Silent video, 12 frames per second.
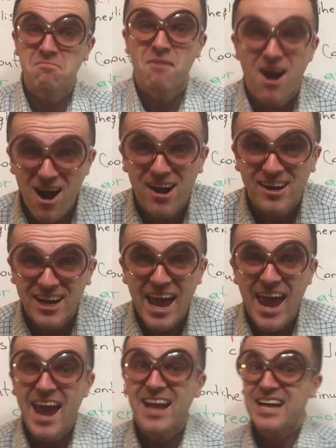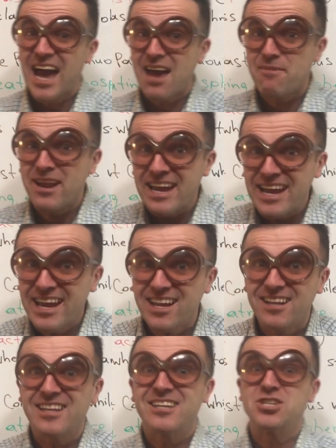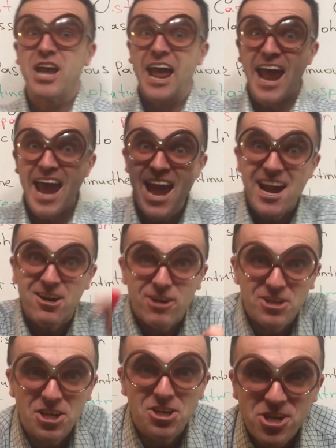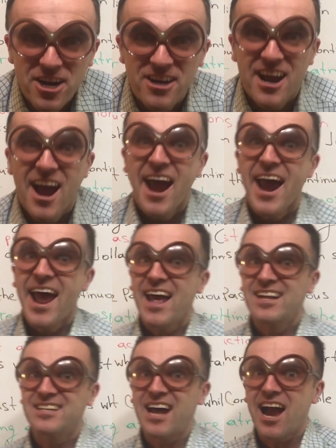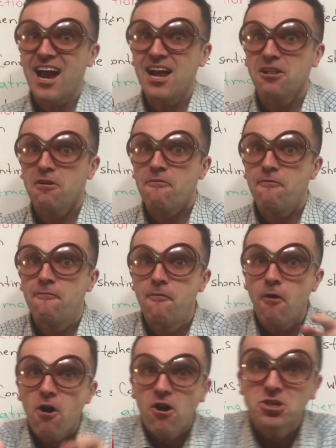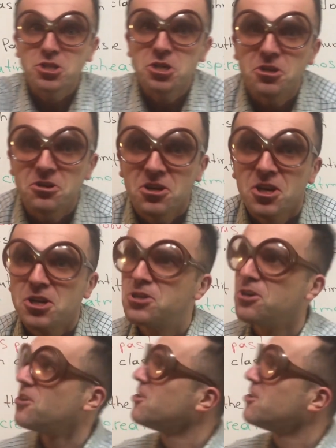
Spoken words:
Mark and I'm an English angry teacher and I'll force you to